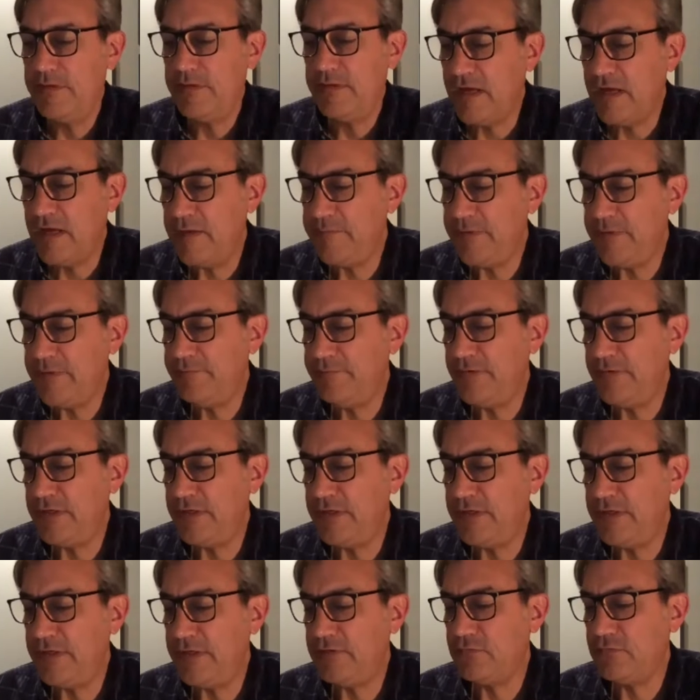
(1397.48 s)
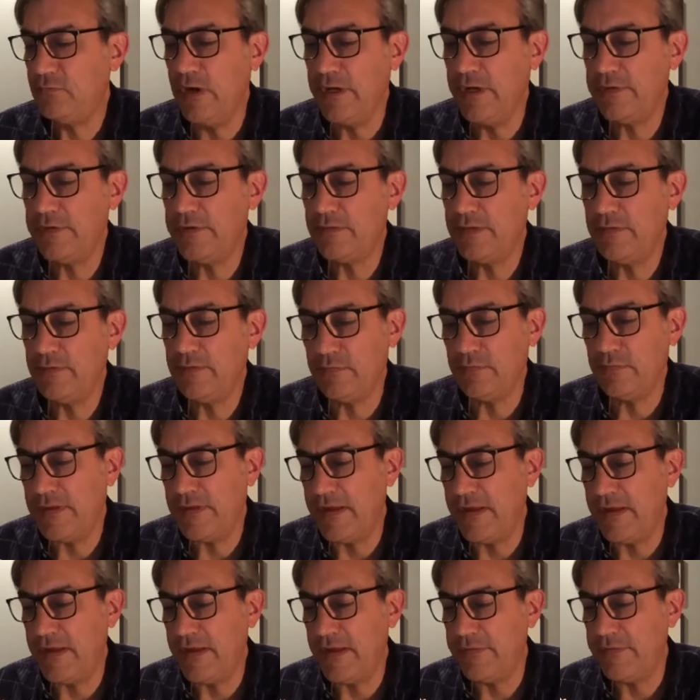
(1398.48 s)
By the time I'd finished
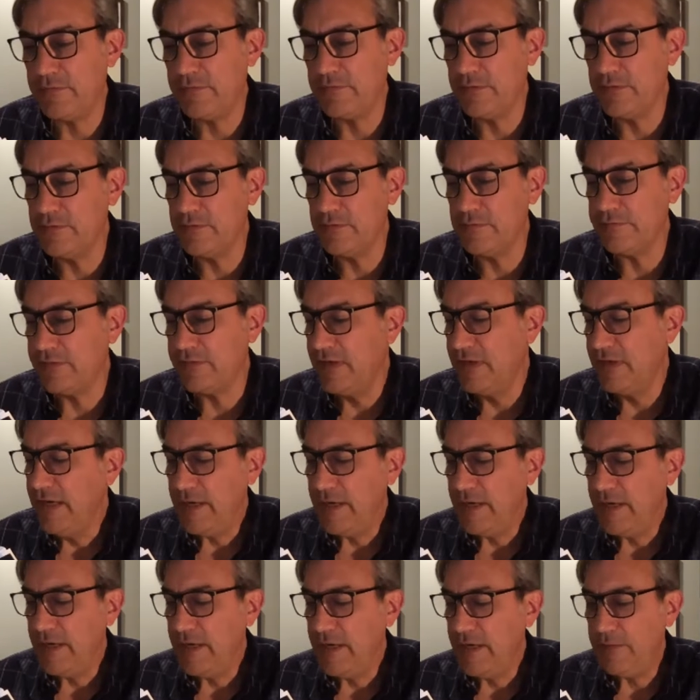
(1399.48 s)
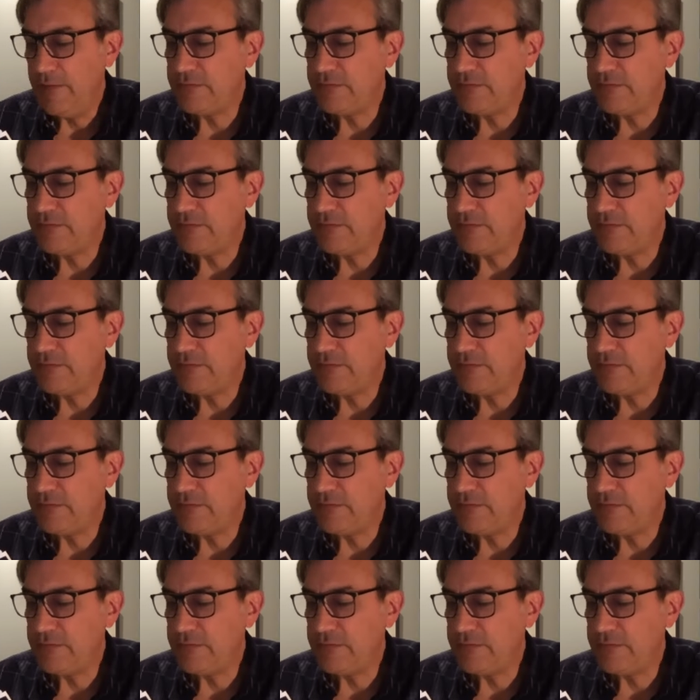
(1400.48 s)
wandering through the other rooms,